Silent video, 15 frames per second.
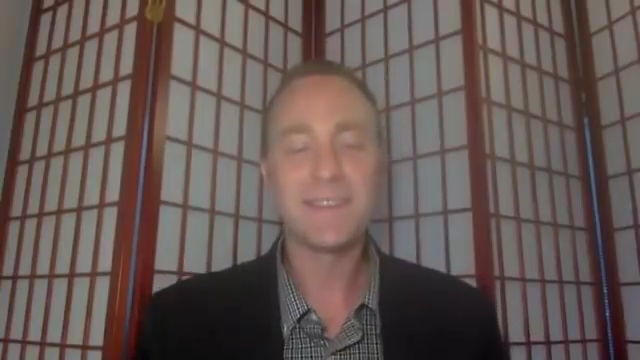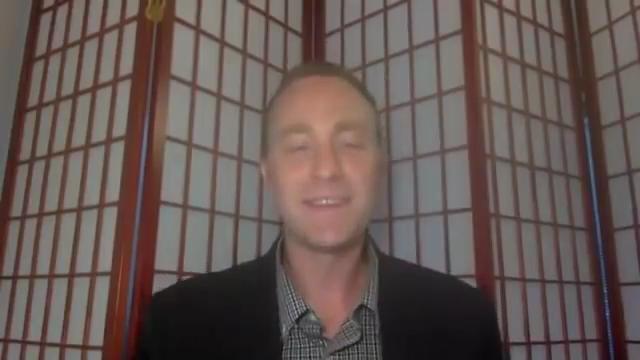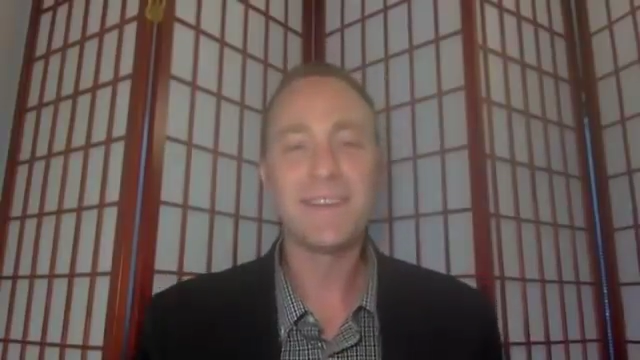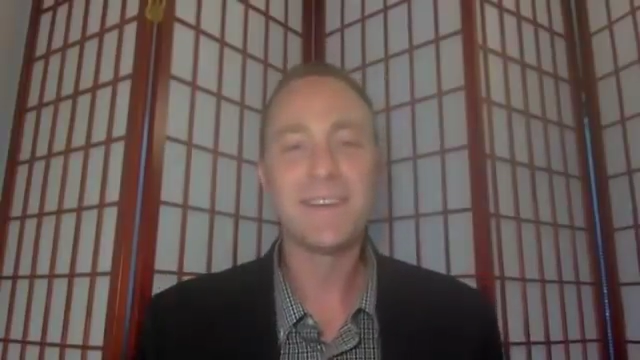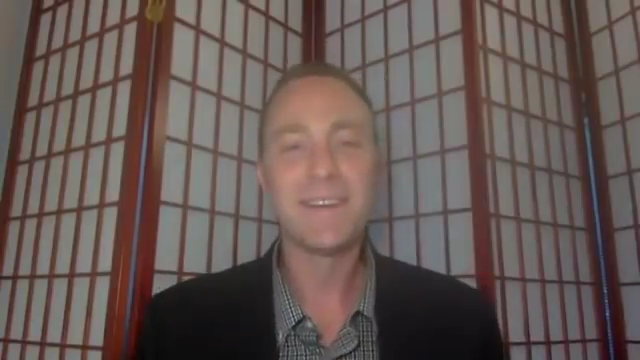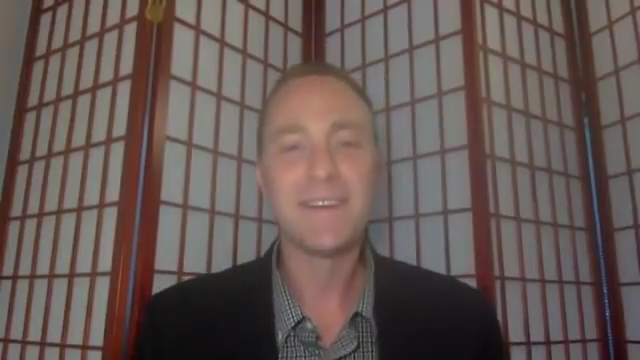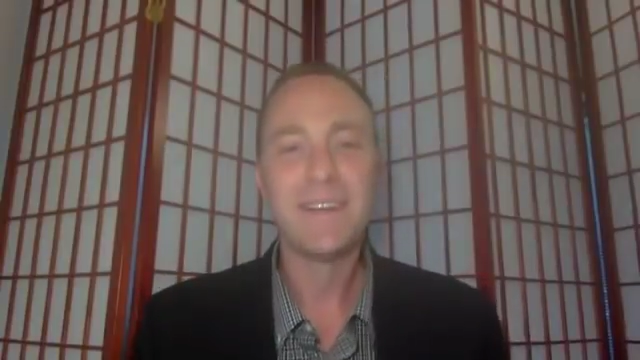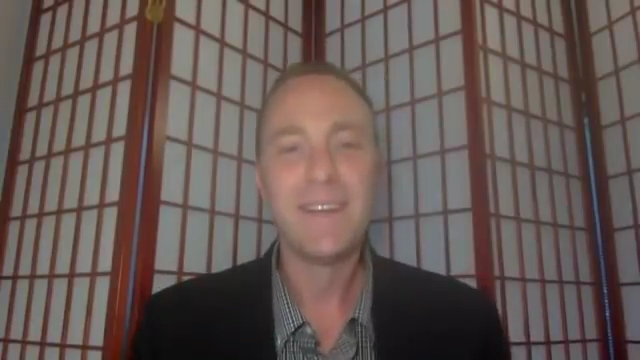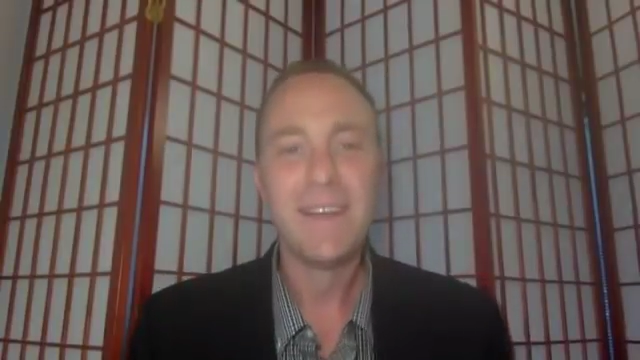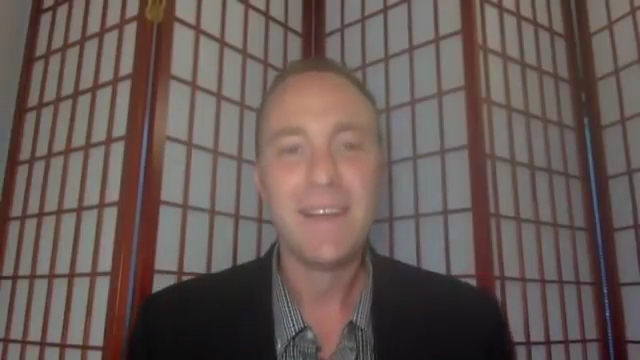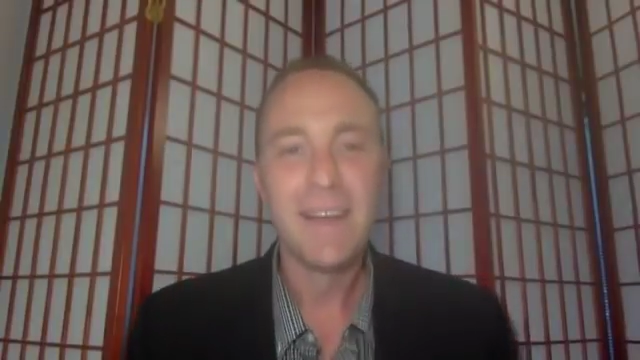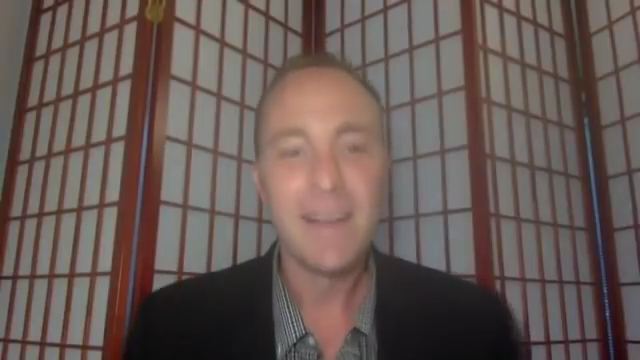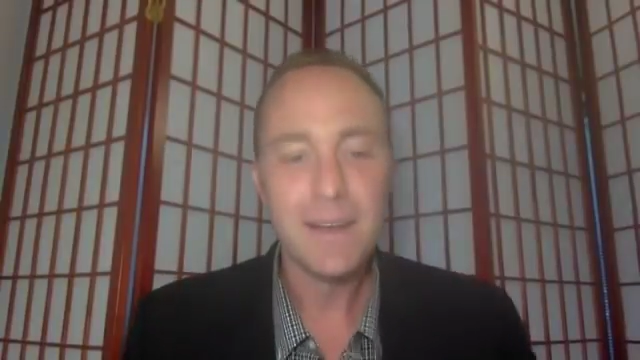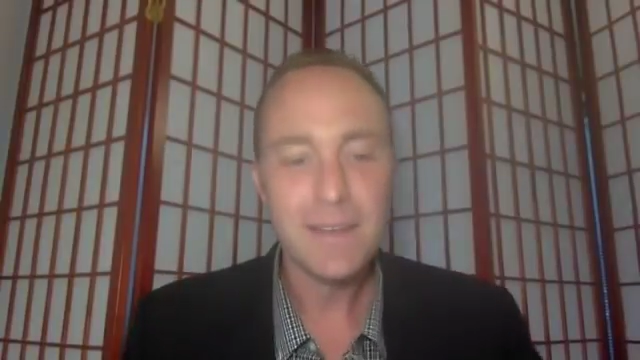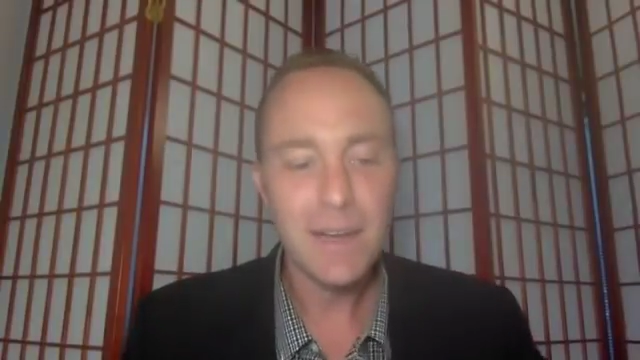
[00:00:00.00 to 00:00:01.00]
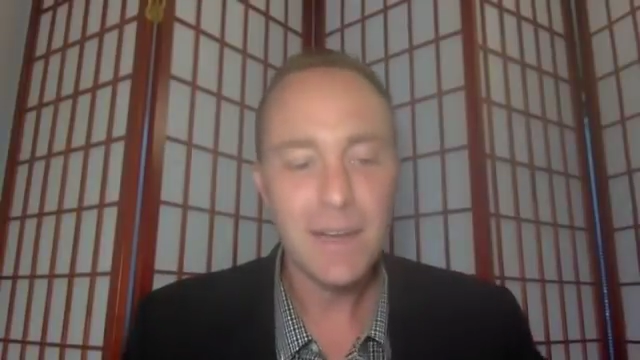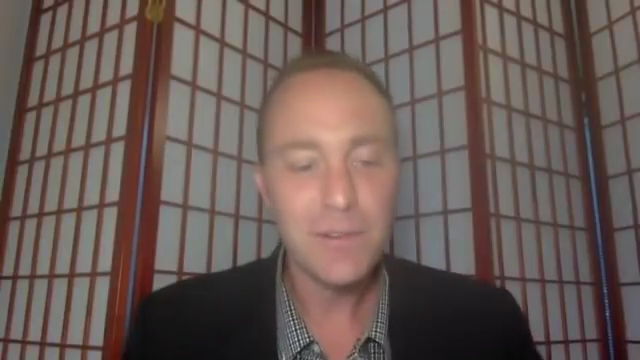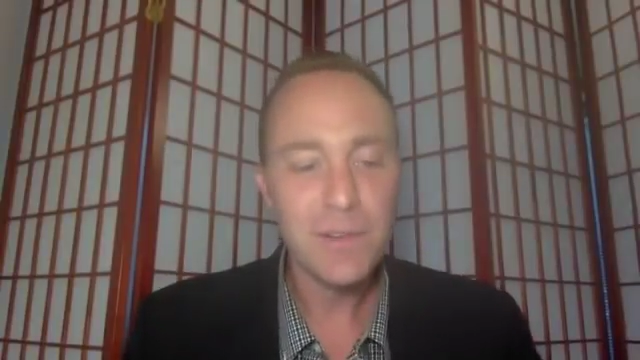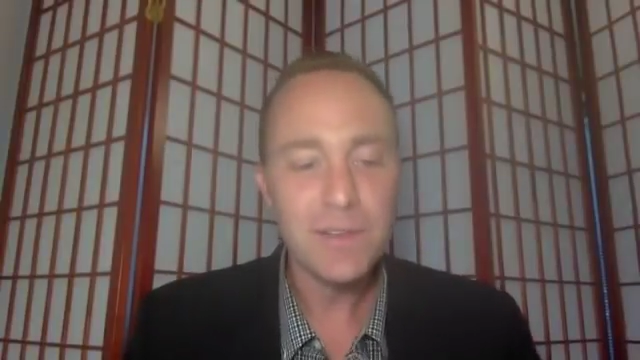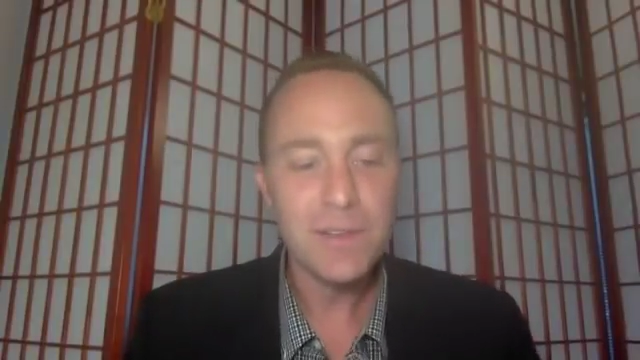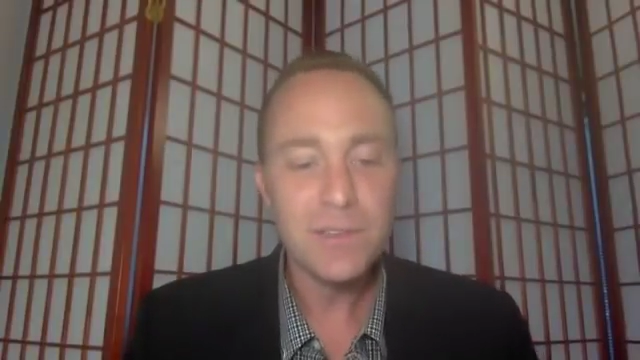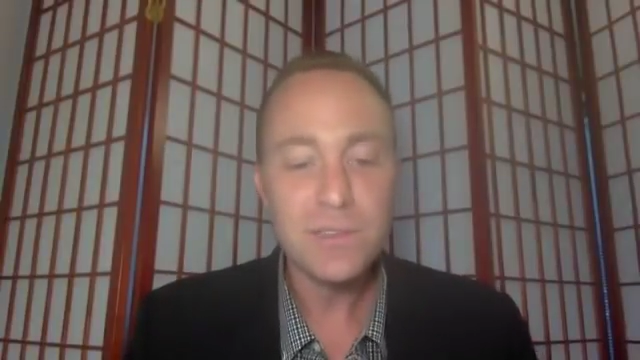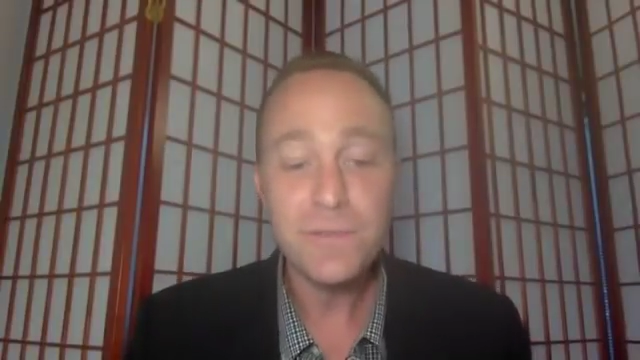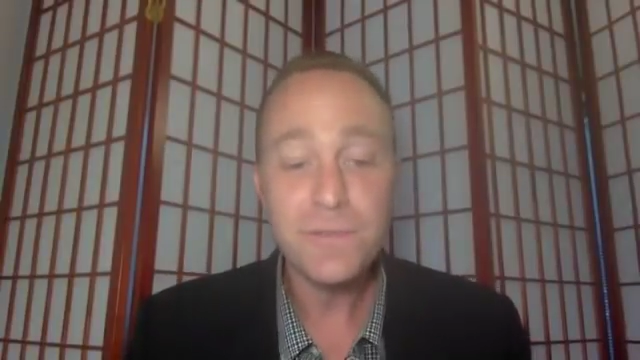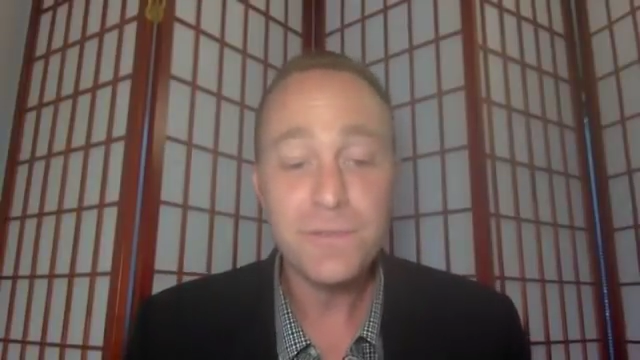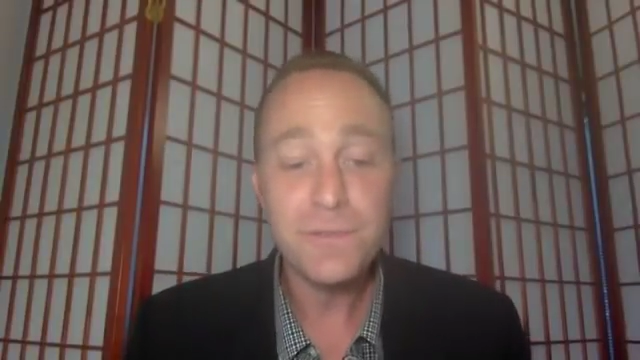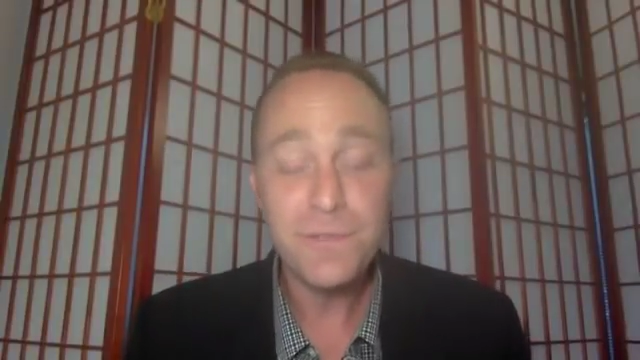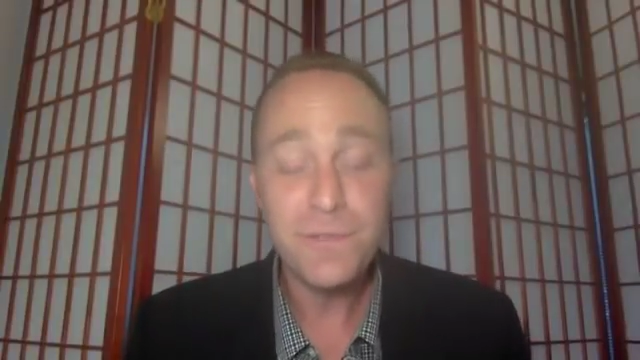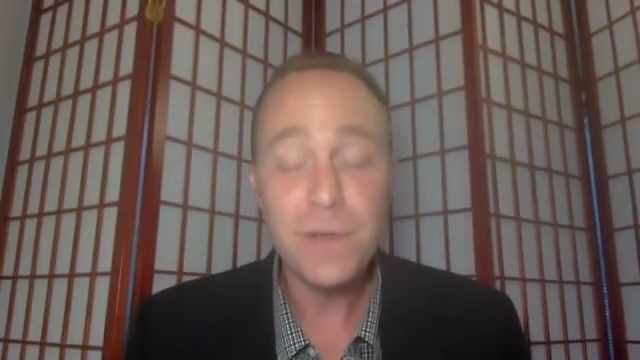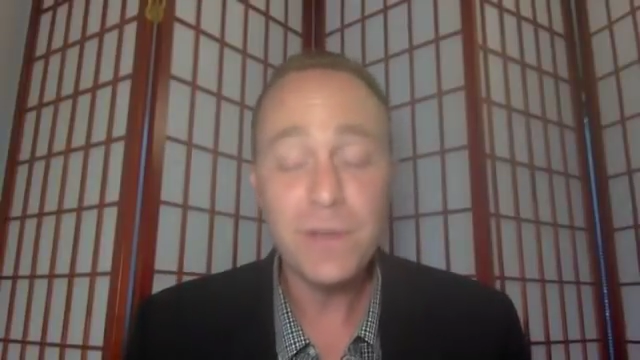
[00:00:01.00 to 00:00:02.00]
to hear. Cover letters are
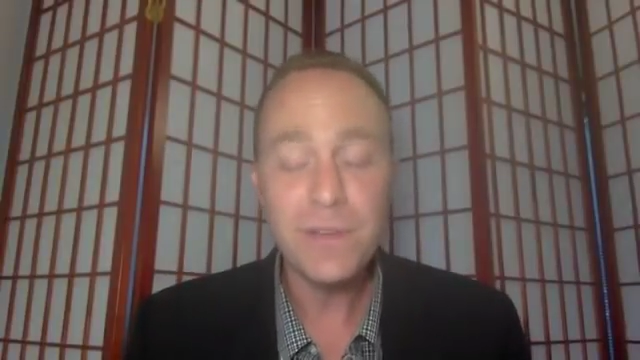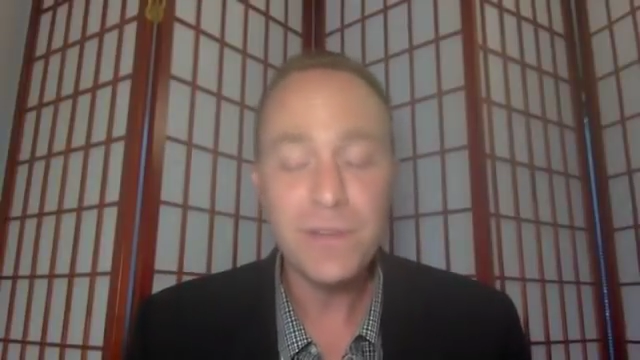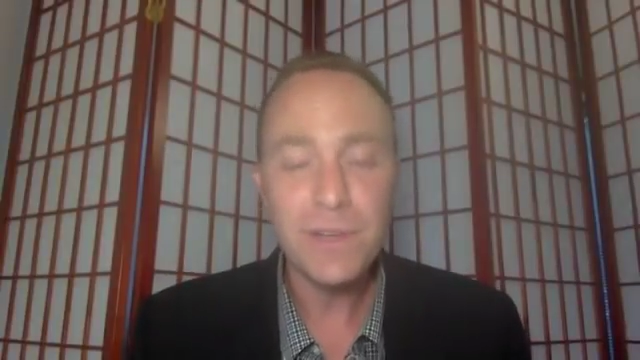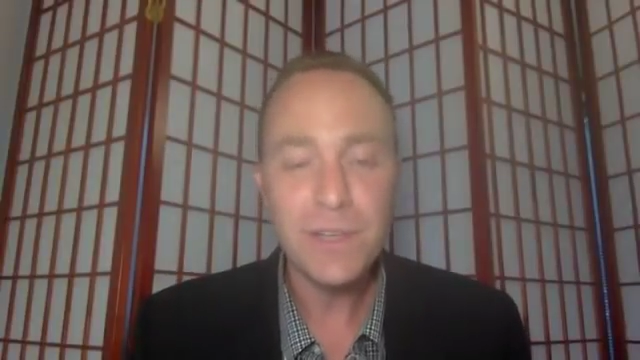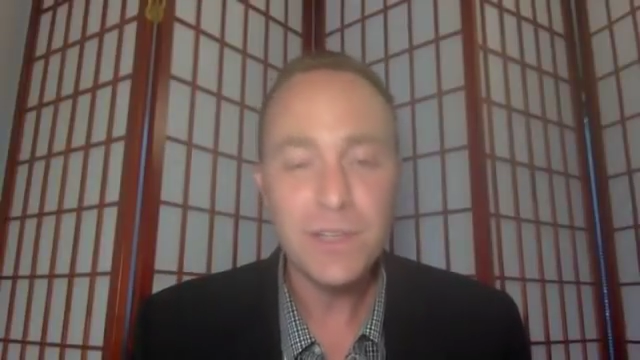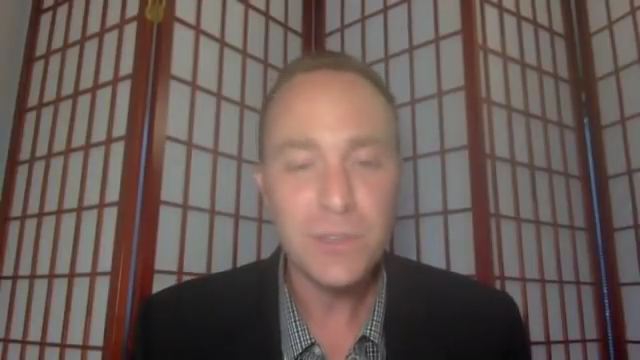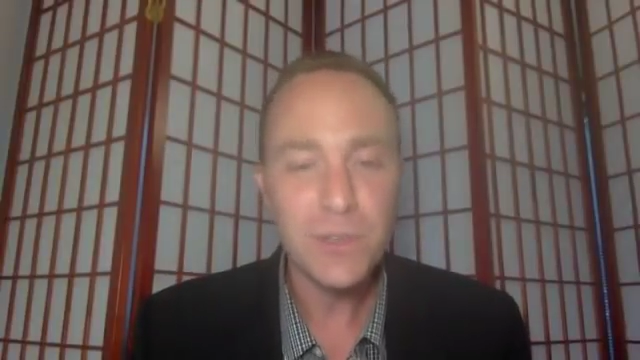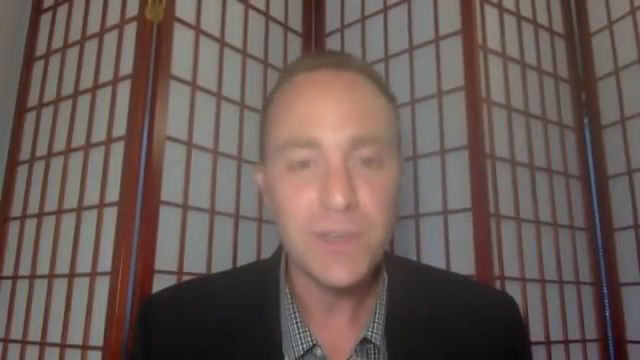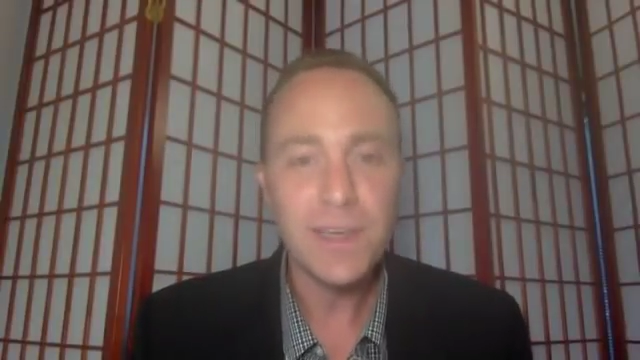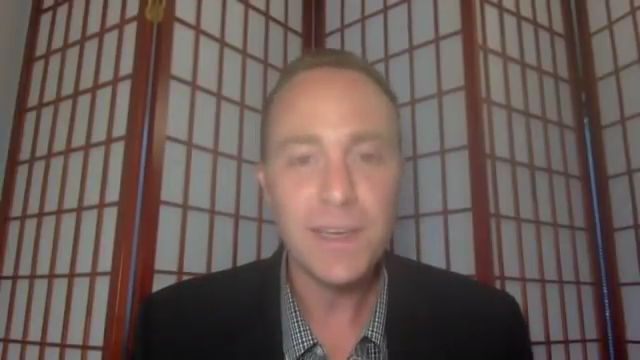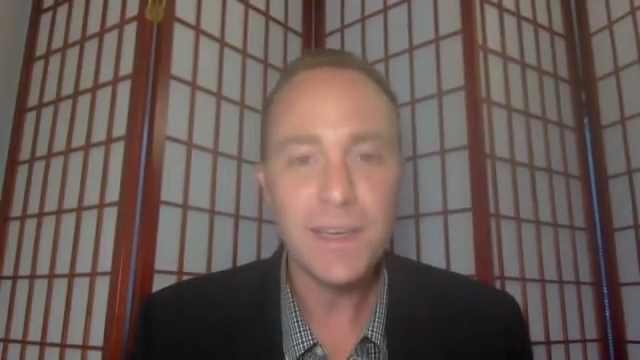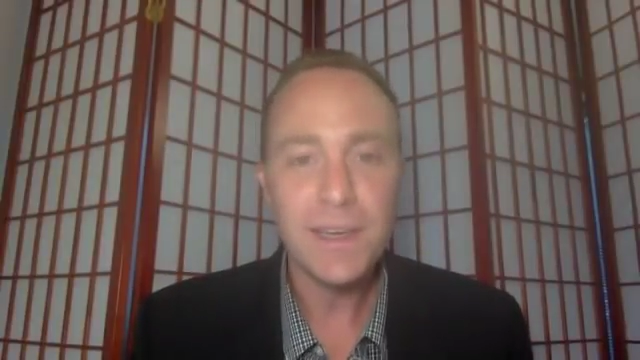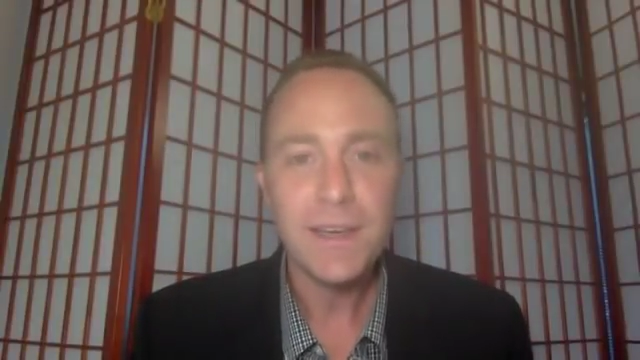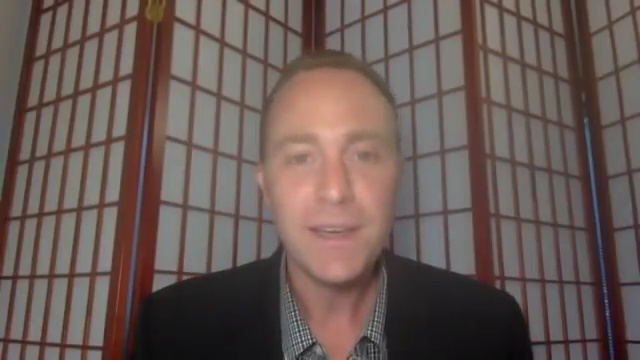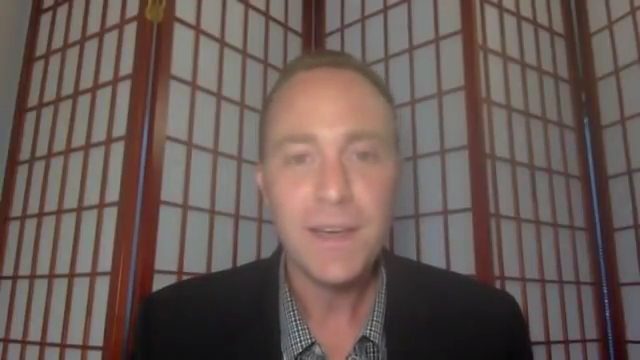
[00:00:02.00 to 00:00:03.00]
very, very tricky.